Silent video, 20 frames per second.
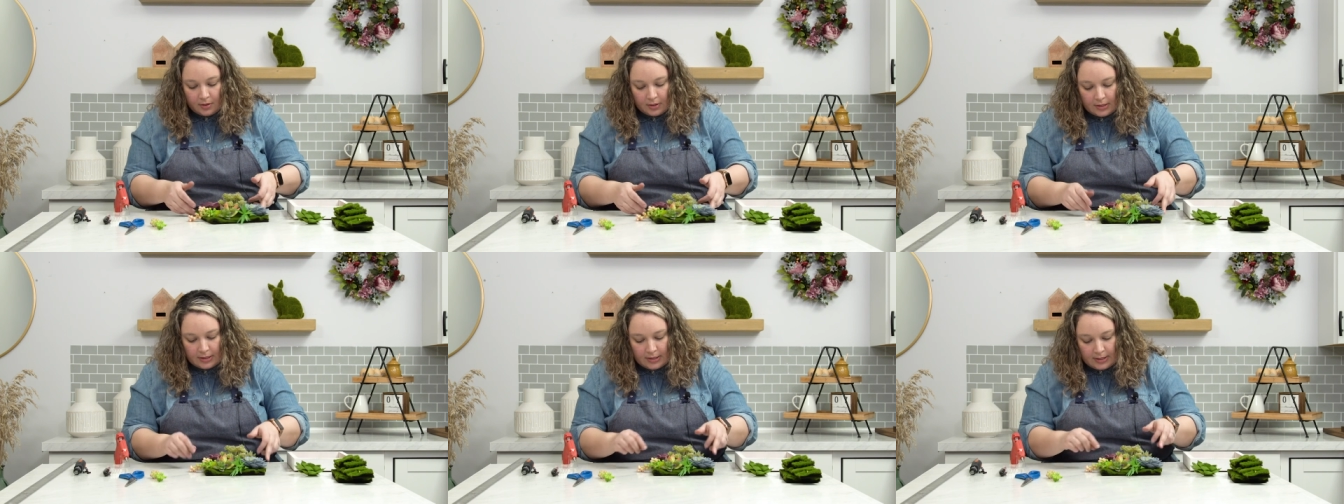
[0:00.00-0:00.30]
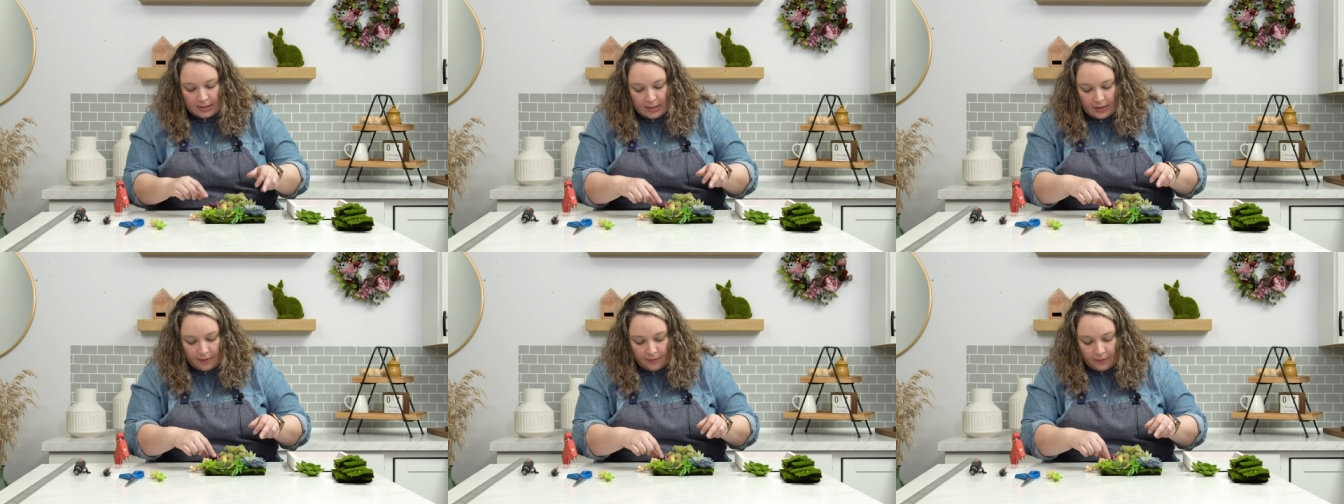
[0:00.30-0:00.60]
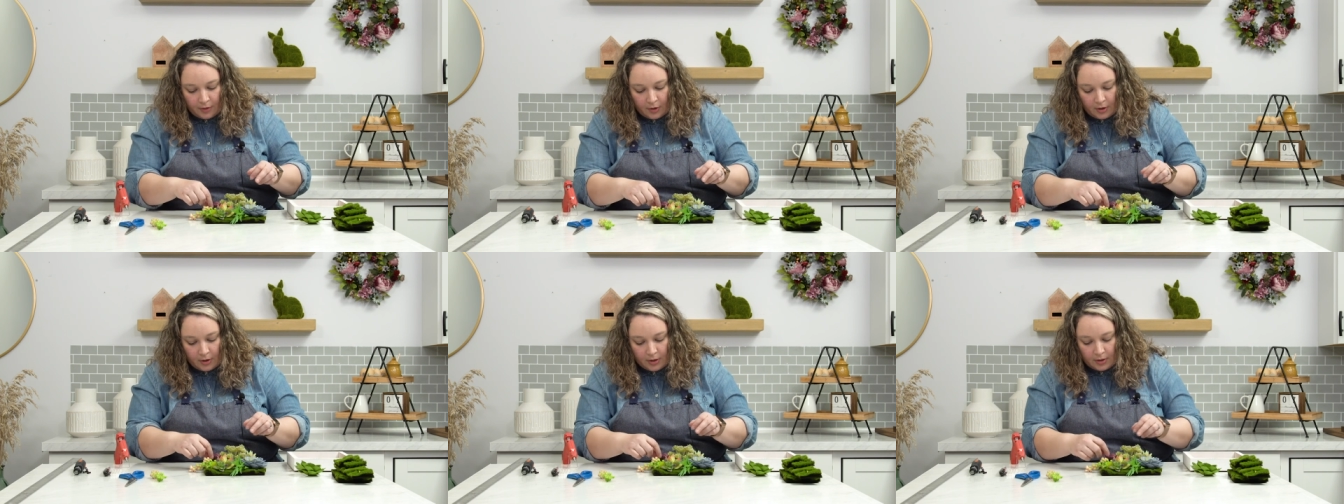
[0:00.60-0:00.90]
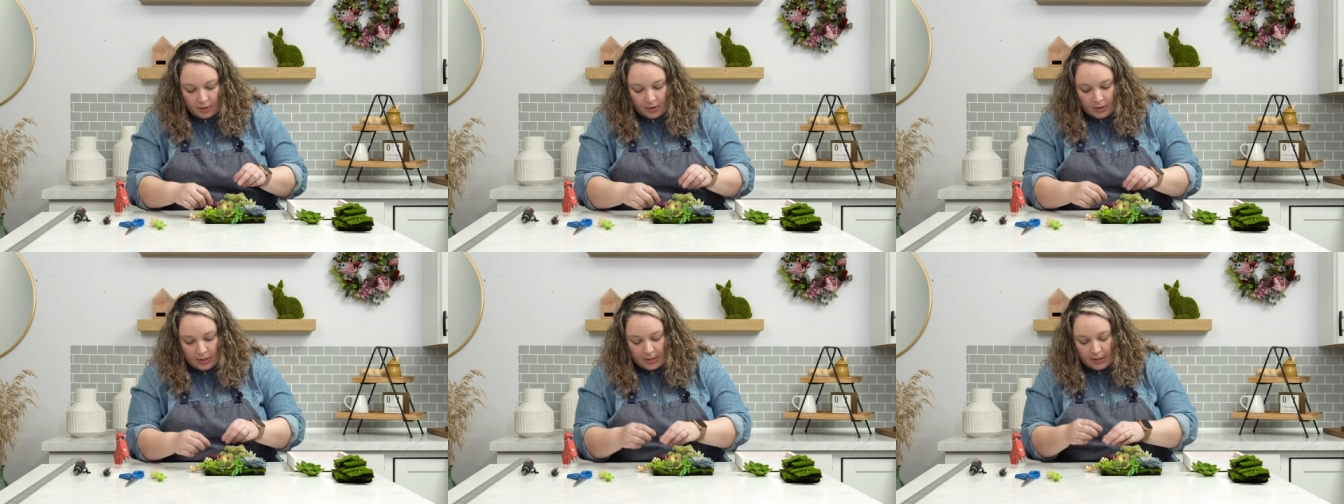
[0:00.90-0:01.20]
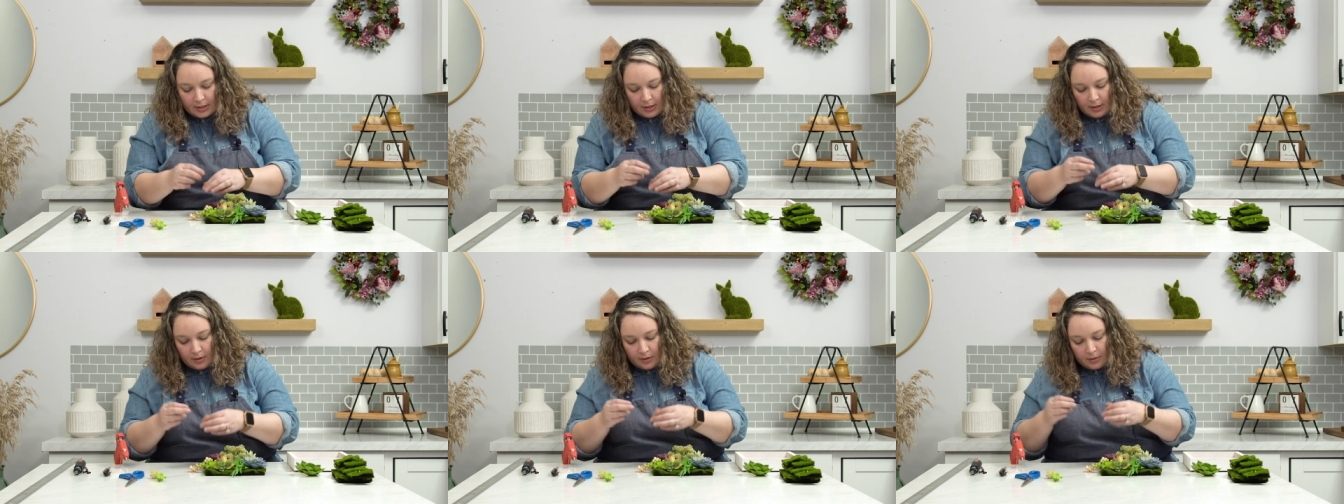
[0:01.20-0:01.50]
sit for
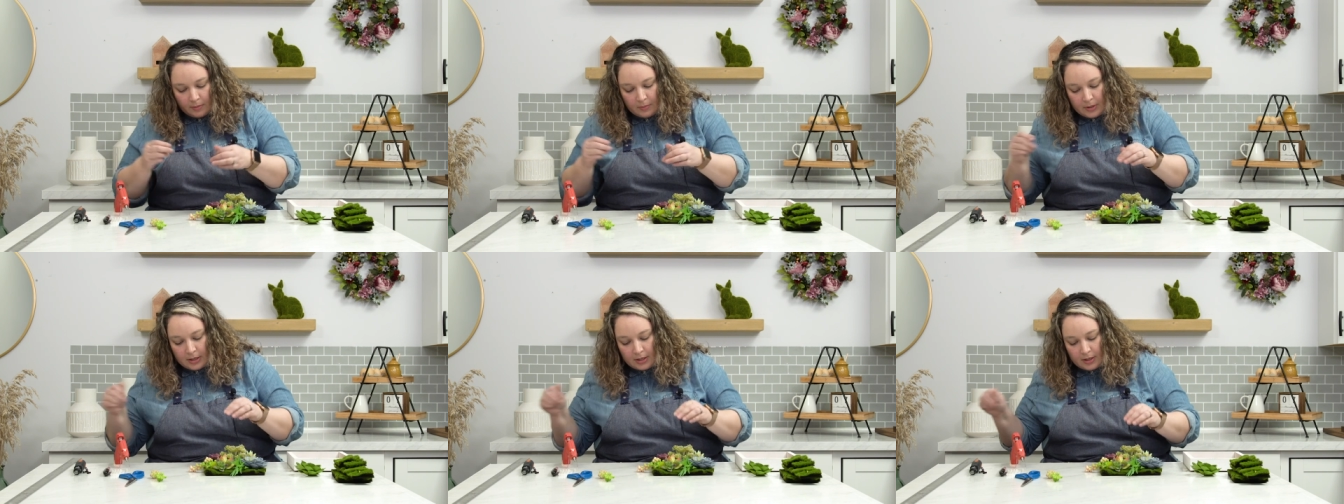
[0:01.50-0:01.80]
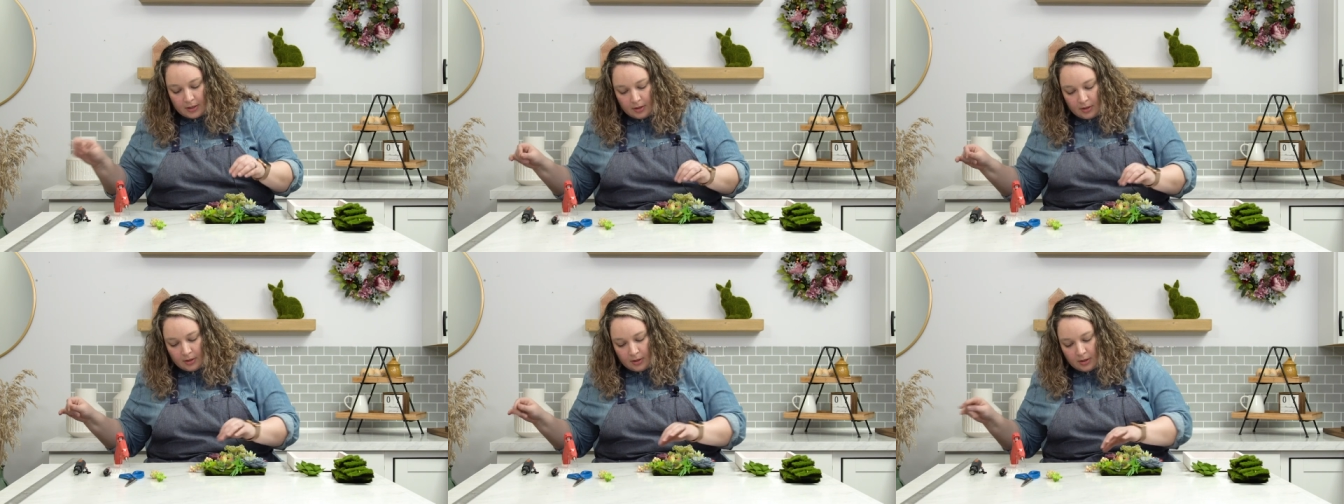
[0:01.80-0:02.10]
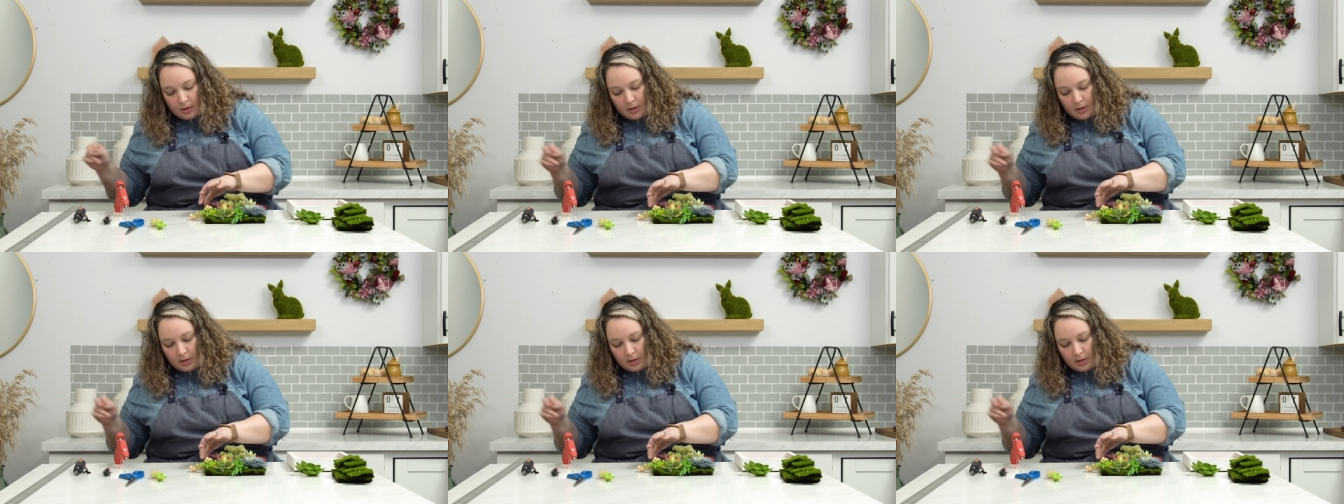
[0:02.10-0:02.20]
just a little bit.